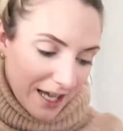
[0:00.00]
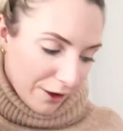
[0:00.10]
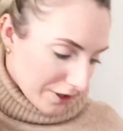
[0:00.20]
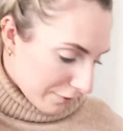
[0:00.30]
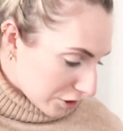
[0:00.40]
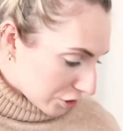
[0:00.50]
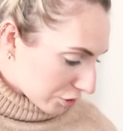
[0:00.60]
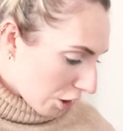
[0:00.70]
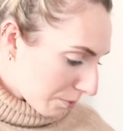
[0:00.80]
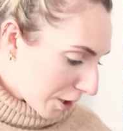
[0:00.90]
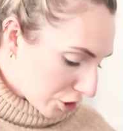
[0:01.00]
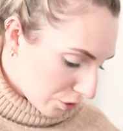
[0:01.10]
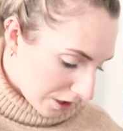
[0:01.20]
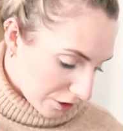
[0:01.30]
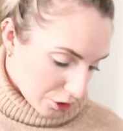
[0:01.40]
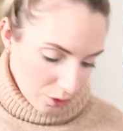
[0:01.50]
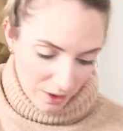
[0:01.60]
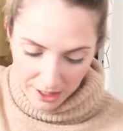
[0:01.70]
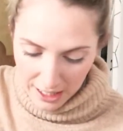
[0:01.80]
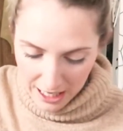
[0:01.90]
out. There is so much you can do
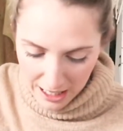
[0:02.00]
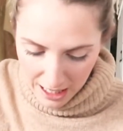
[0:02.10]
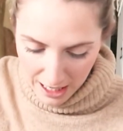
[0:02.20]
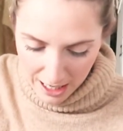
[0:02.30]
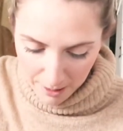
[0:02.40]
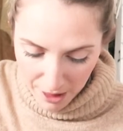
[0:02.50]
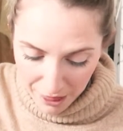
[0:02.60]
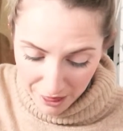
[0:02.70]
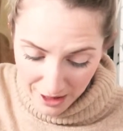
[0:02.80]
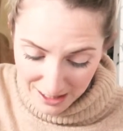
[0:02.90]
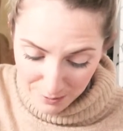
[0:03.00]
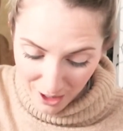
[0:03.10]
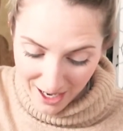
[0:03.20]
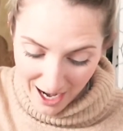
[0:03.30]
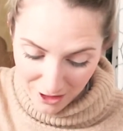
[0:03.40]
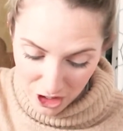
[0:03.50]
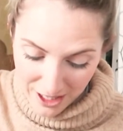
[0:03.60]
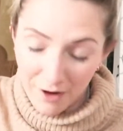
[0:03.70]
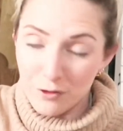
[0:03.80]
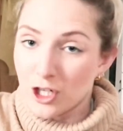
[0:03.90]
with it. This might actually,
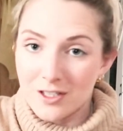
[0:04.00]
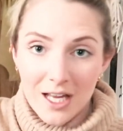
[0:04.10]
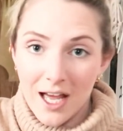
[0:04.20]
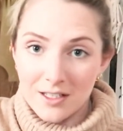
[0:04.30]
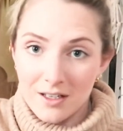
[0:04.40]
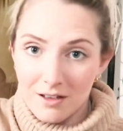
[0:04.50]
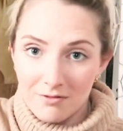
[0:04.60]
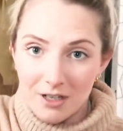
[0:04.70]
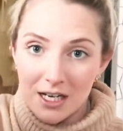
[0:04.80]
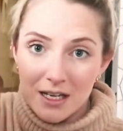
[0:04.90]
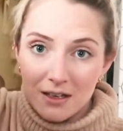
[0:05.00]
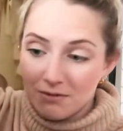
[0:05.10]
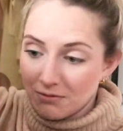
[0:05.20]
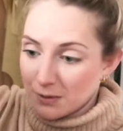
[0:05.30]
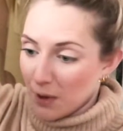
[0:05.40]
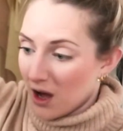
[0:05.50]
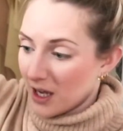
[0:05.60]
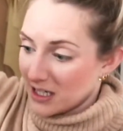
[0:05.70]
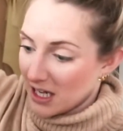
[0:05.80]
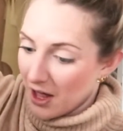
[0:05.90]
I've just had a really smart
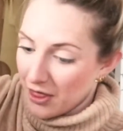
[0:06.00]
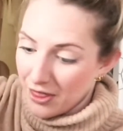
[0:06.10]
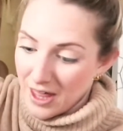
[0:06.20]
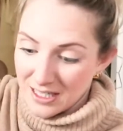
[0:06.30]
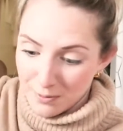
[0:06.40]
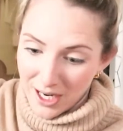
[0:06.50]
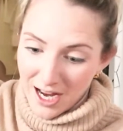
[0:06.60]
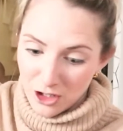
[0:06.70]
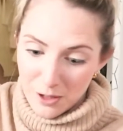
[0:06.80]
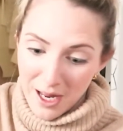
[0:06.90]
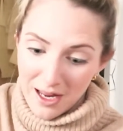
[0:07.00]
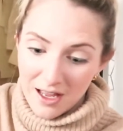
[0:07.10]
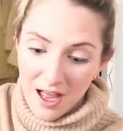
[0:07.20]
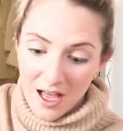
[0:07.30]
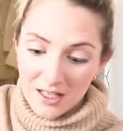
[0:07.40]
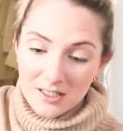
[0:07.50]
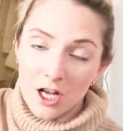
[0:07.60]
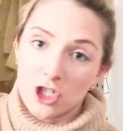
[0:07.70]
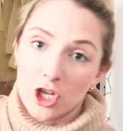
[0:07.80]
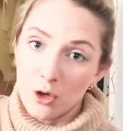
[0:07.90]
idea. This might actually make
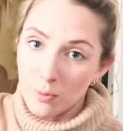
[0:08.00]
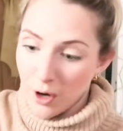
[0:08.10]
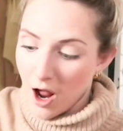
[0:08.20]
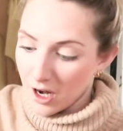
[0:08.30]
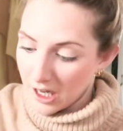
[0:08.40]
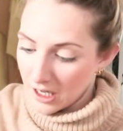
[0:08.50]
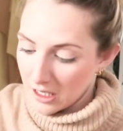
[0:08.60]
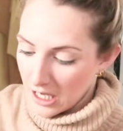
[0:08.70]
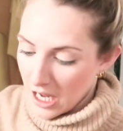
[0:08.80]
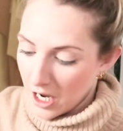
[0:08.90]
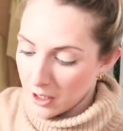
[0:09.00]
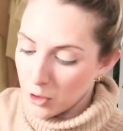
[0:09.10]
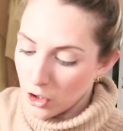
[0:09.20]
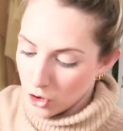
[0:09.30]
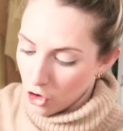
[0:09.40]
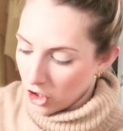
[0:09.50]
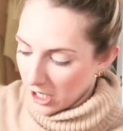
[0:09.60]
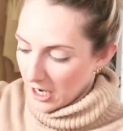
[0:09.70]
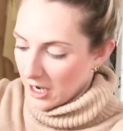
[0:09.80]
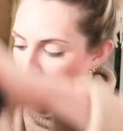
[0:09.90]
such a cute bralette. And I'm not
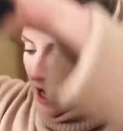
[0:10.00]
talking